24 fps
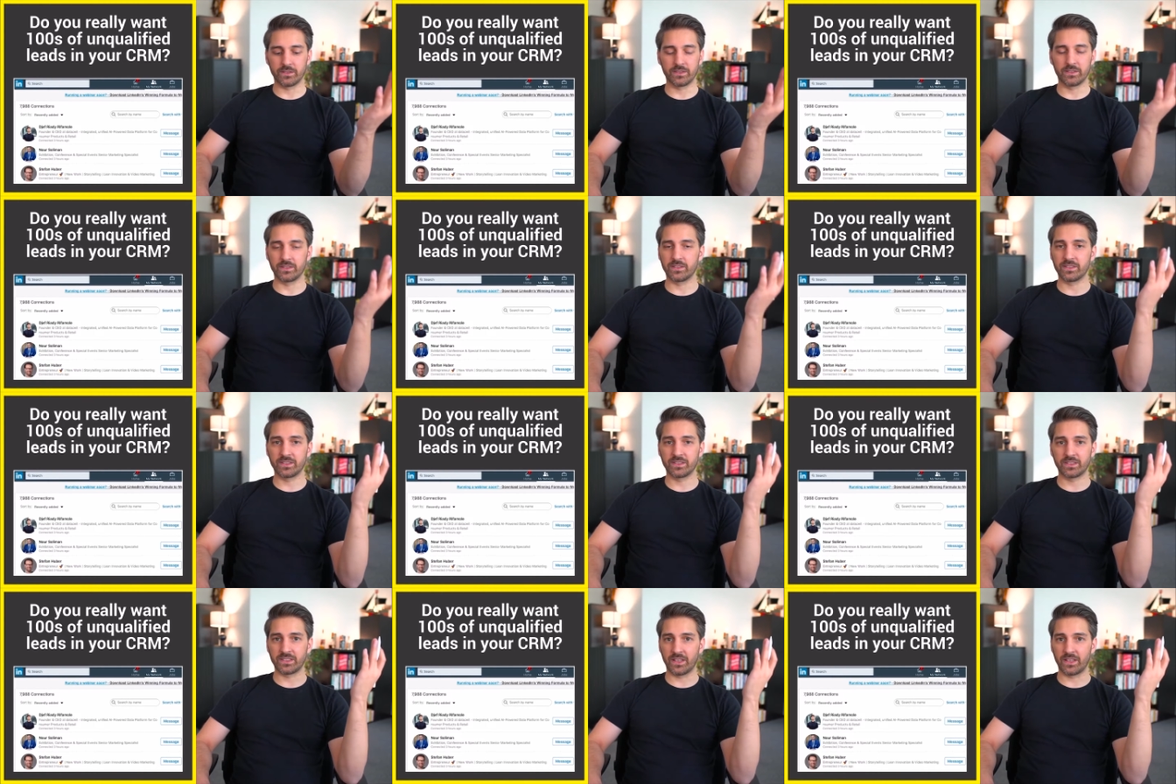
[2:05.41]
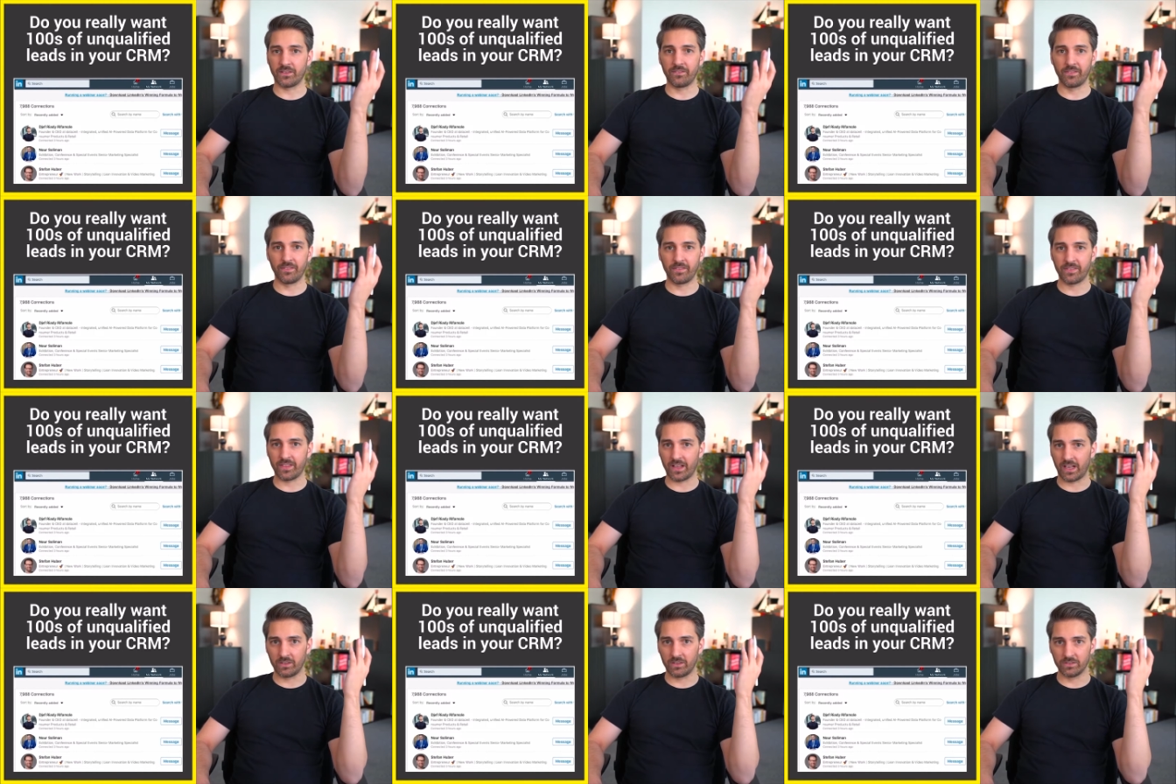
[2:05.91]
It's seven
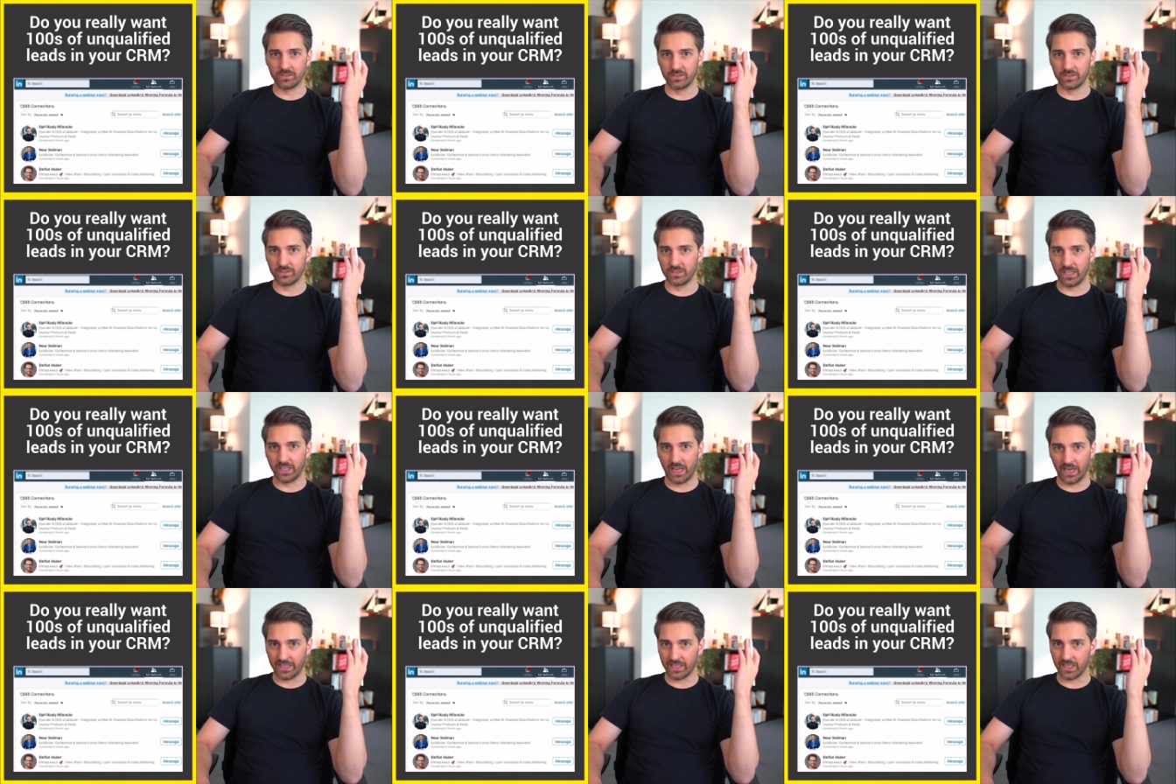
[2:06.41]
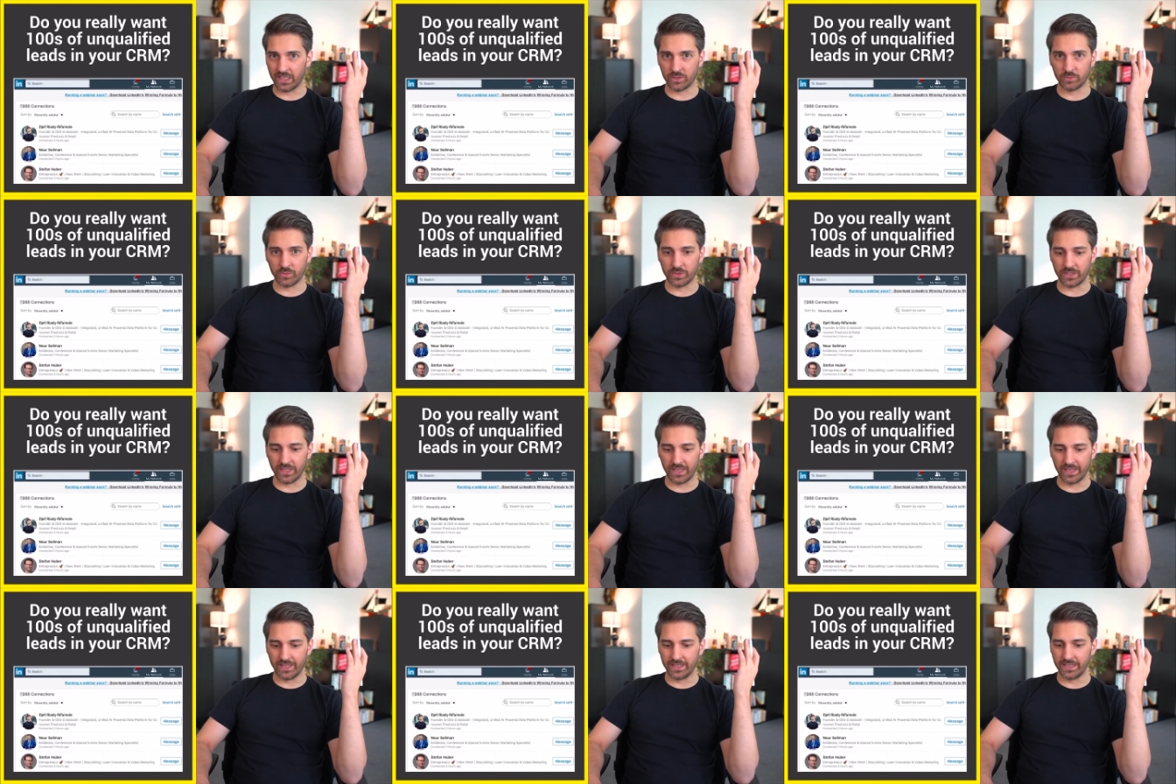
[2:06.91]
thousand nine
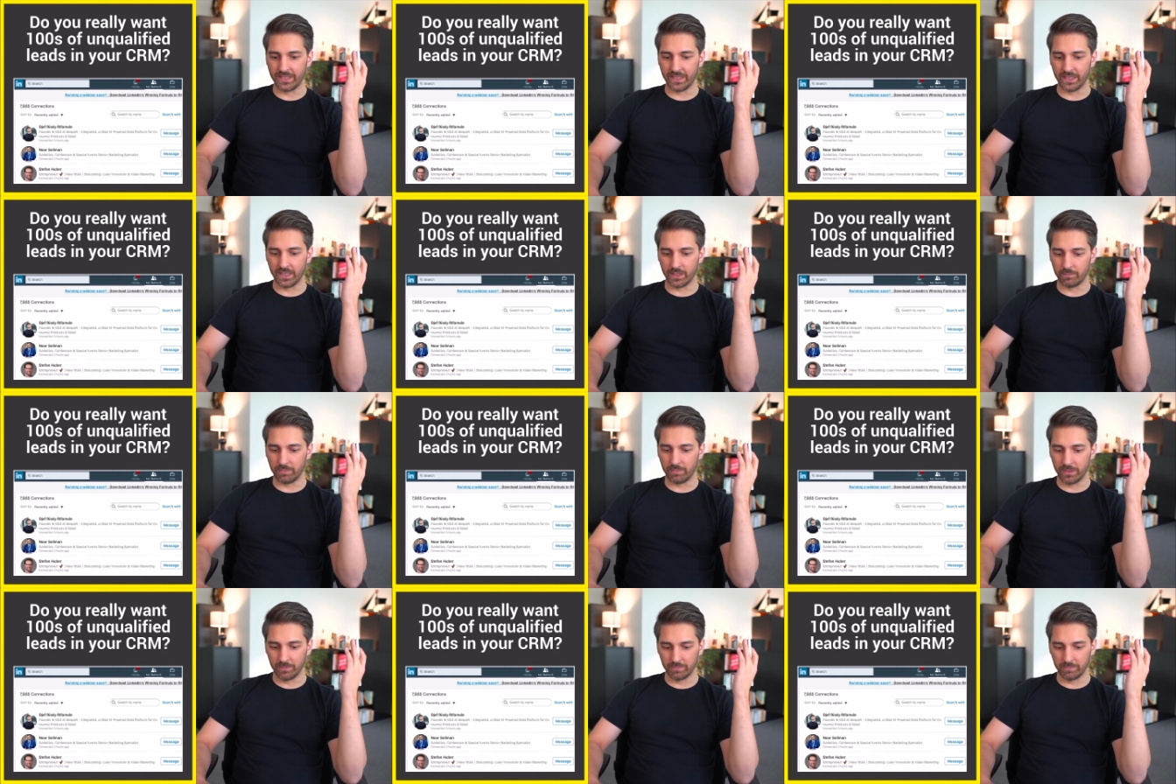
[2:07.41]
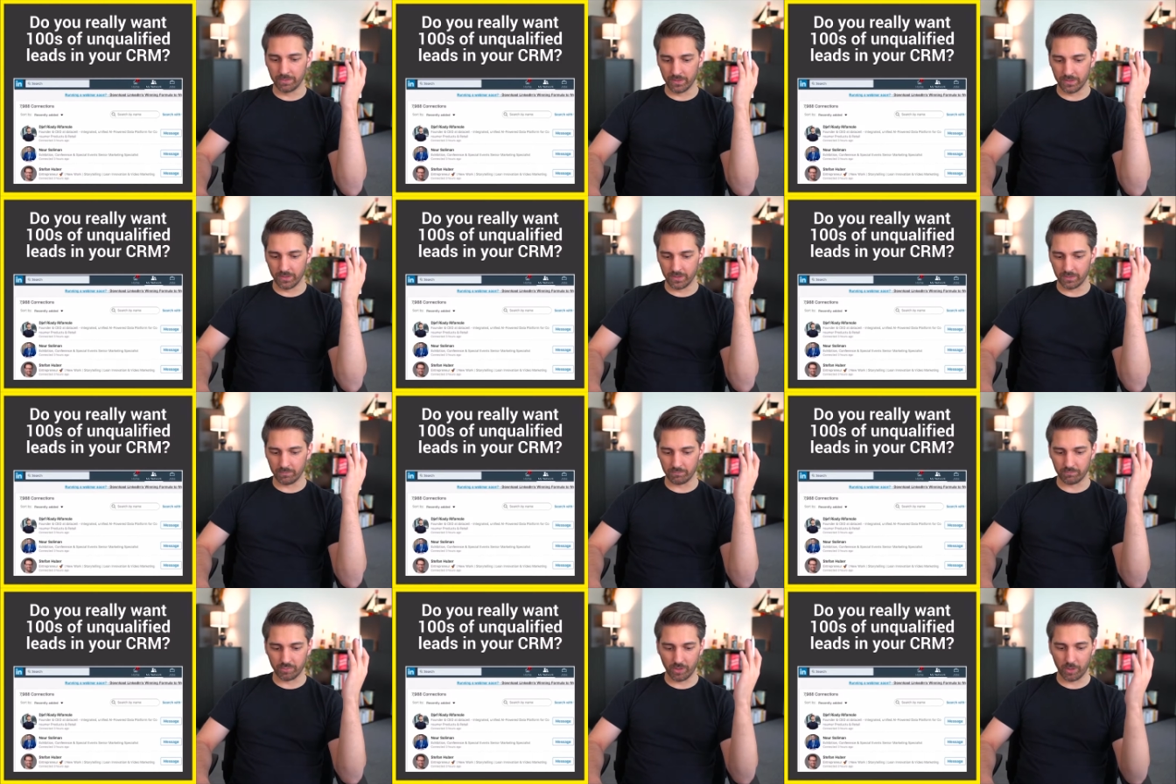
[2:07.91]
hundred eighty-eight people,
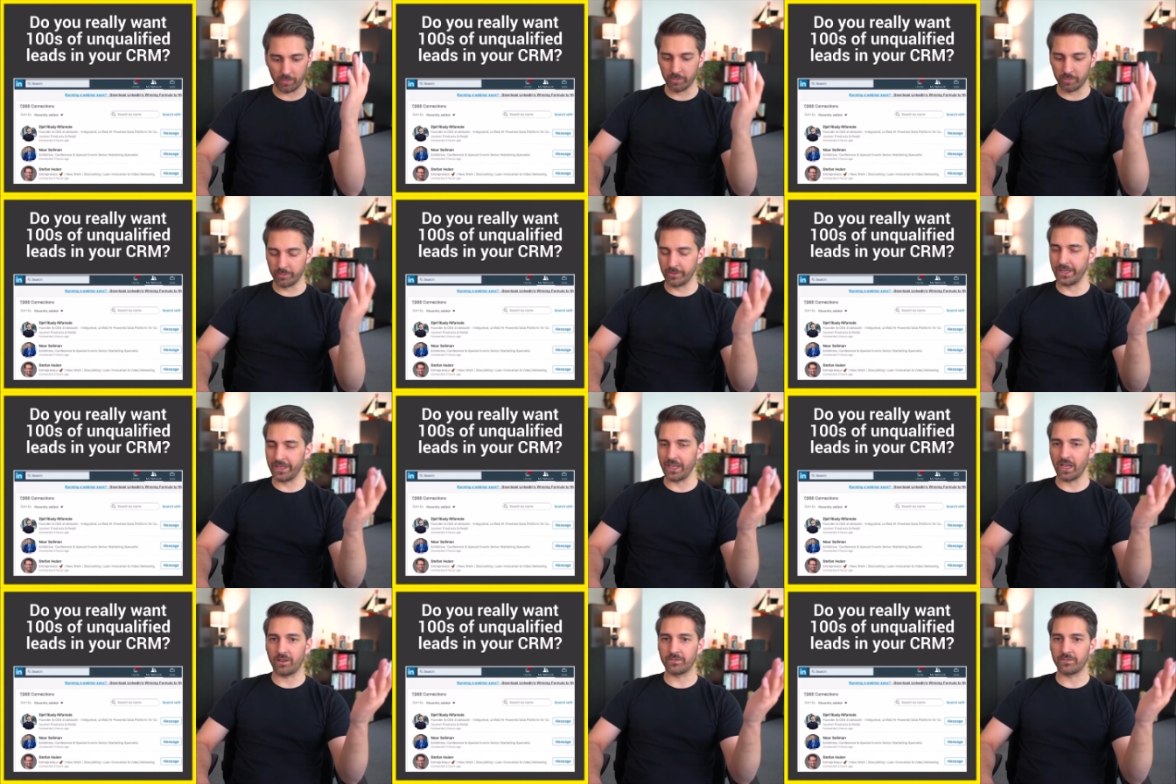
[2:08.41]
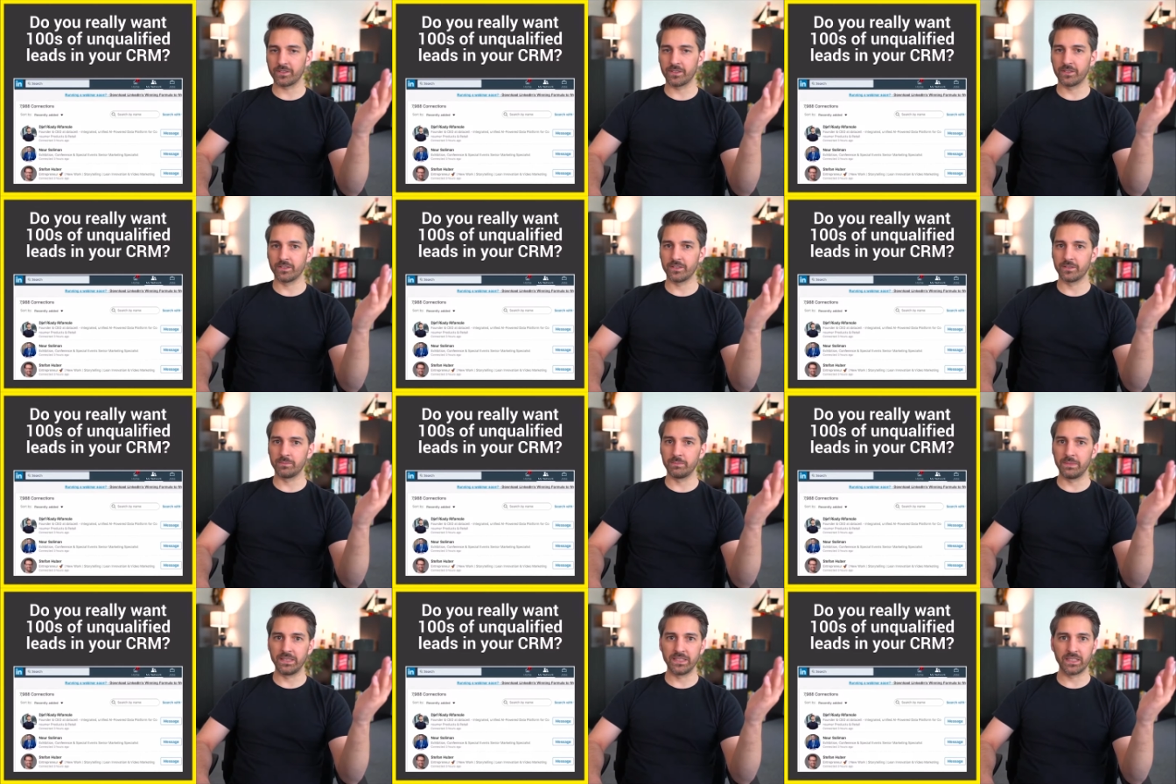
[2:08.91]
and probably after
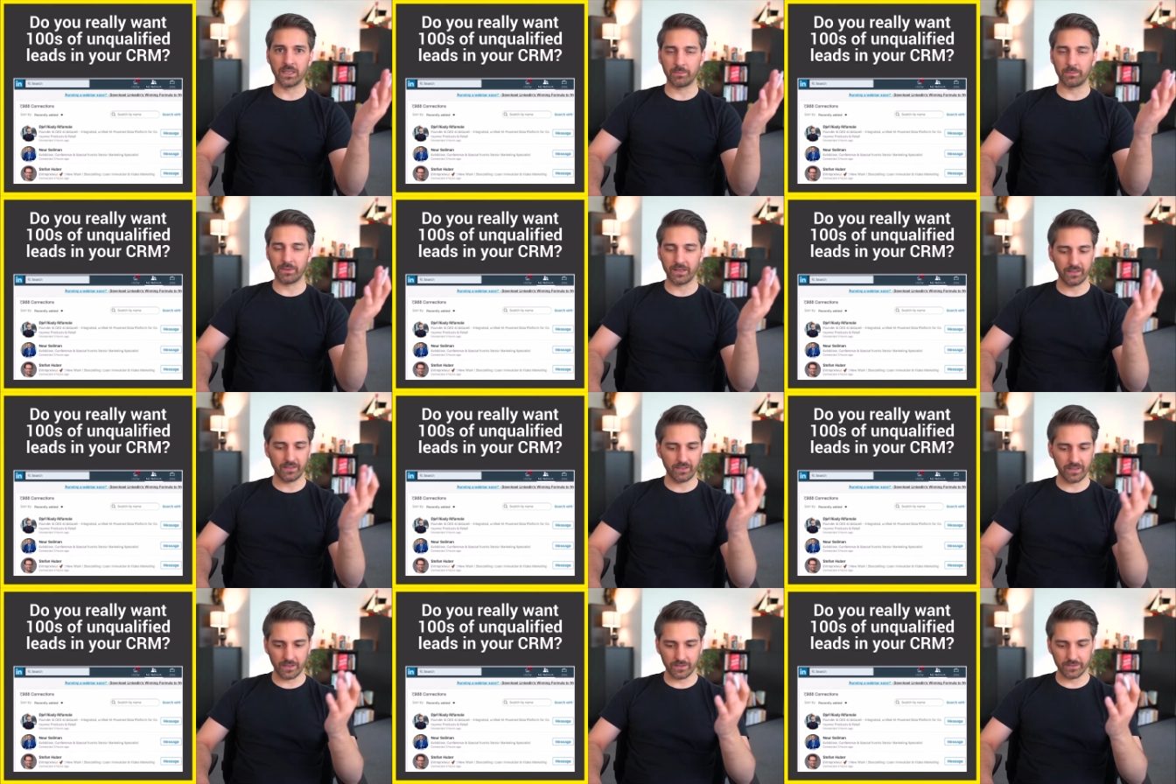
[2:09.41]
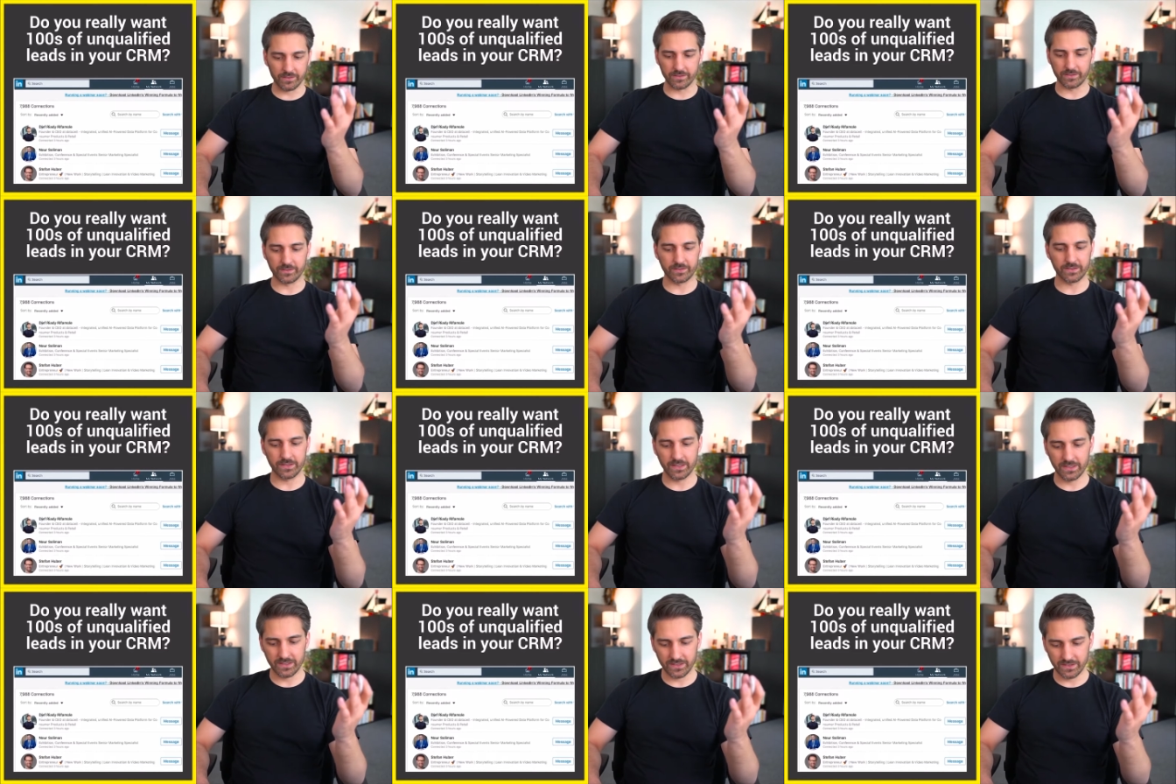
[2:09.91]
this meetup, eight
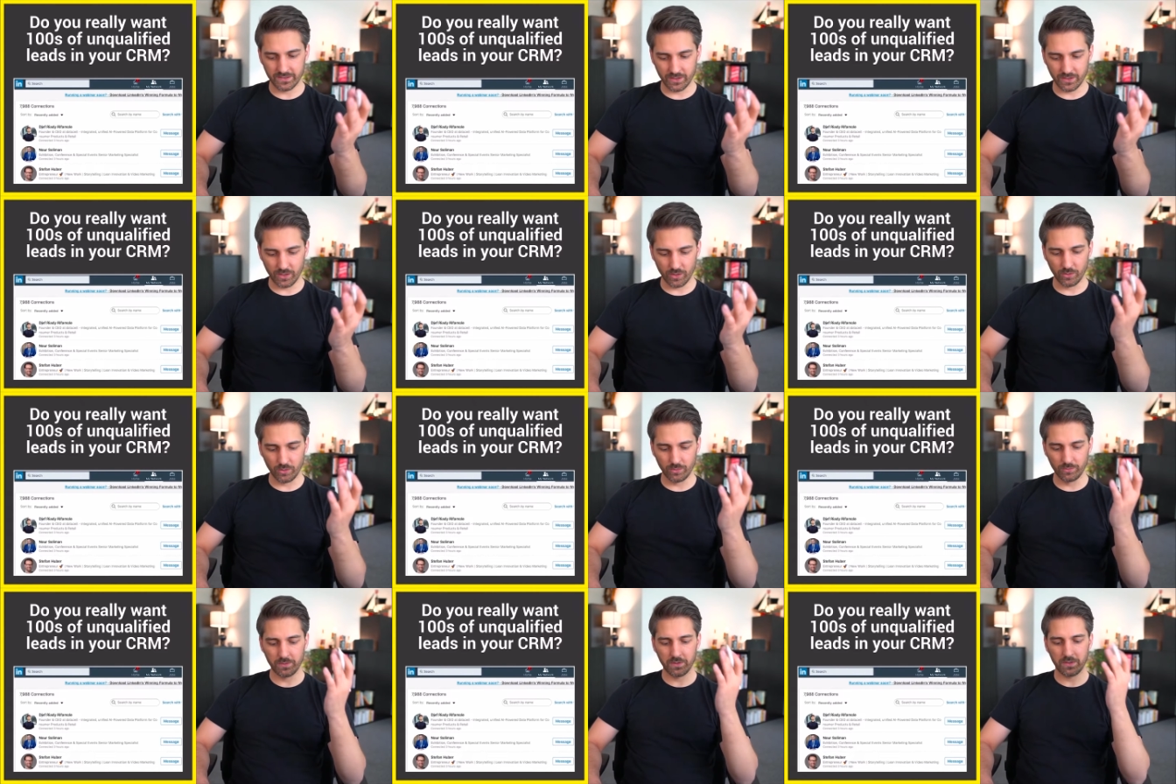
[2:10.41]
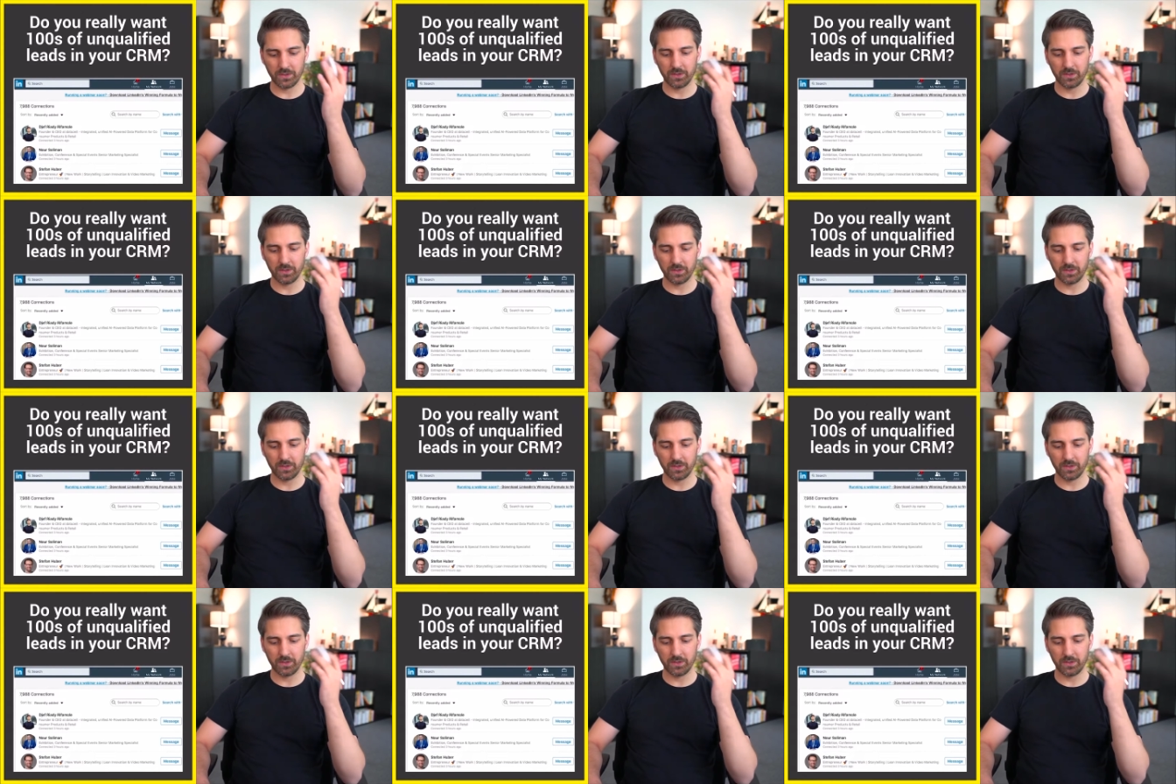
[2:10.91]
thousand. So